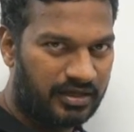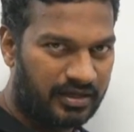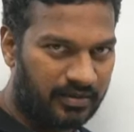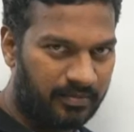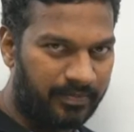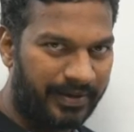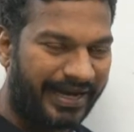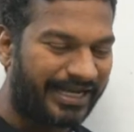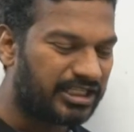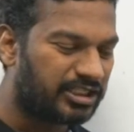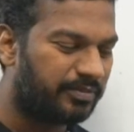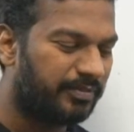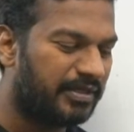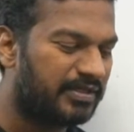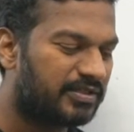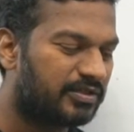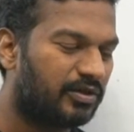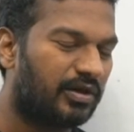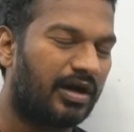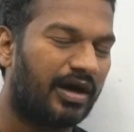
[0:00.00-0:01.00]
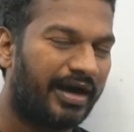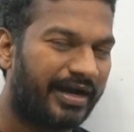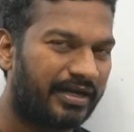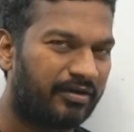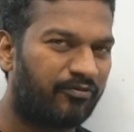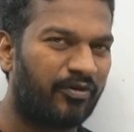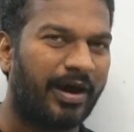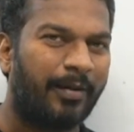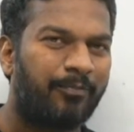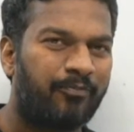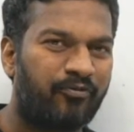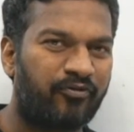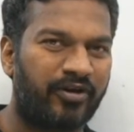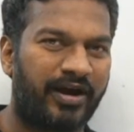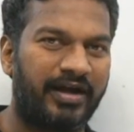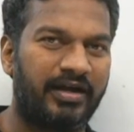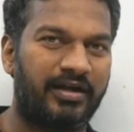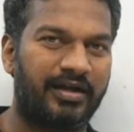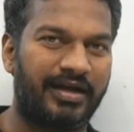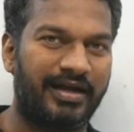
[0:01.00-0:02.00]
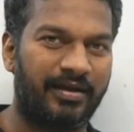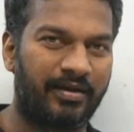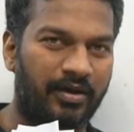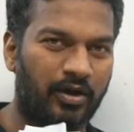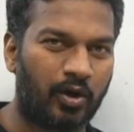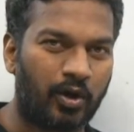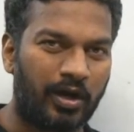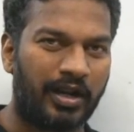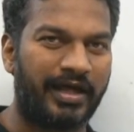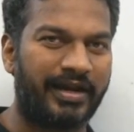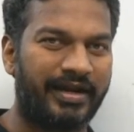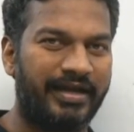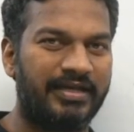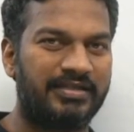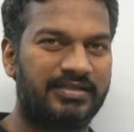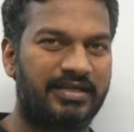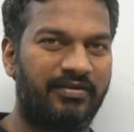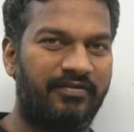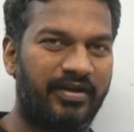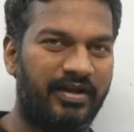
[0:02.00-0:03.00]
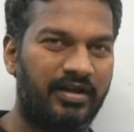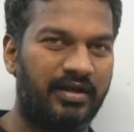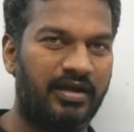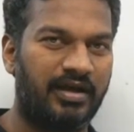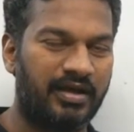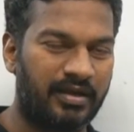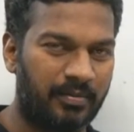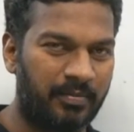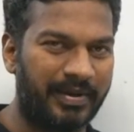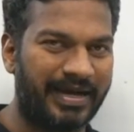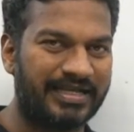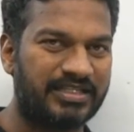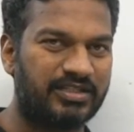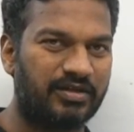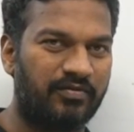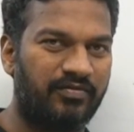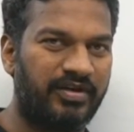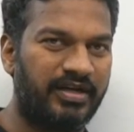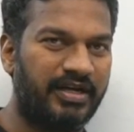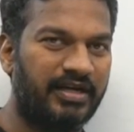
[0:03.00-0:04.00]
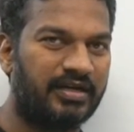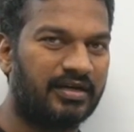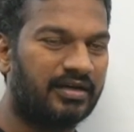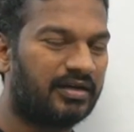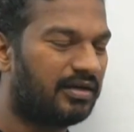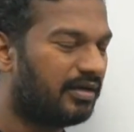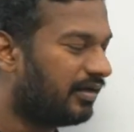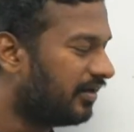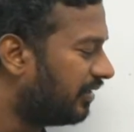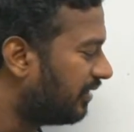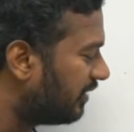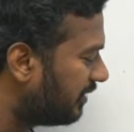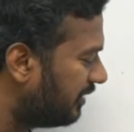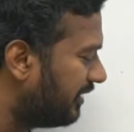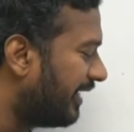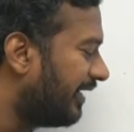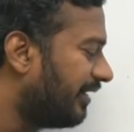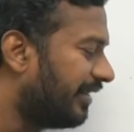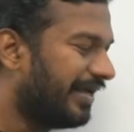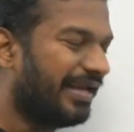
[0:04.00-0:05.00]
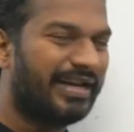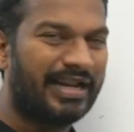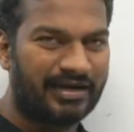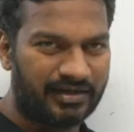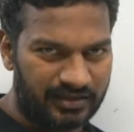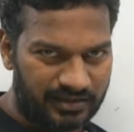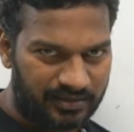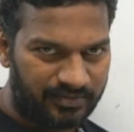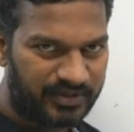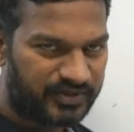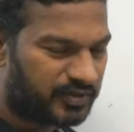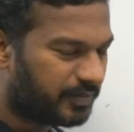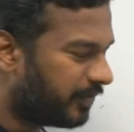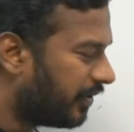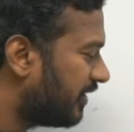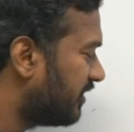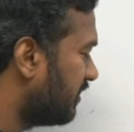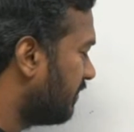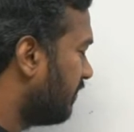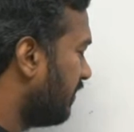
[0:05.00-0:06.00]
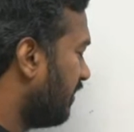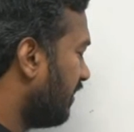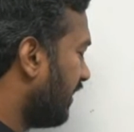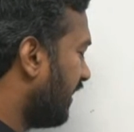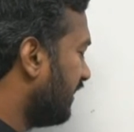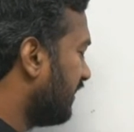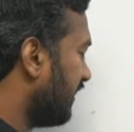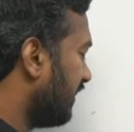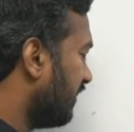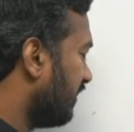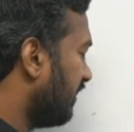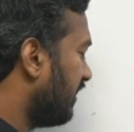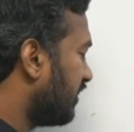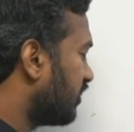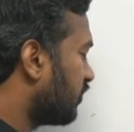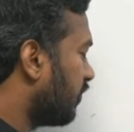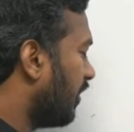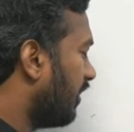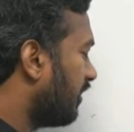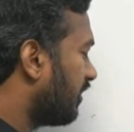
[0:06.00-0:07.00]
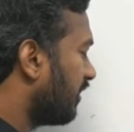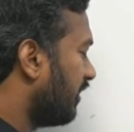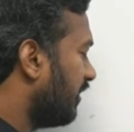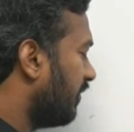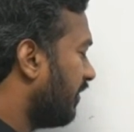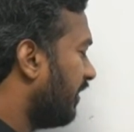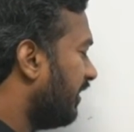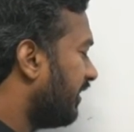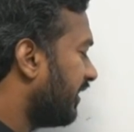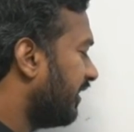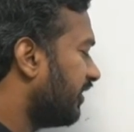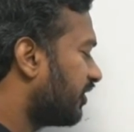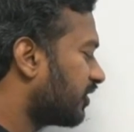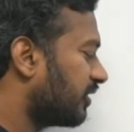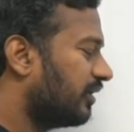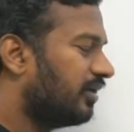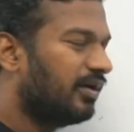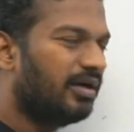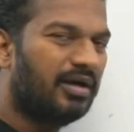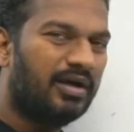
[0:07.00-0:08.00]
A batch means upfront a whole array is given, a batch of data, then an algorithm is possible. I think that's what your intention.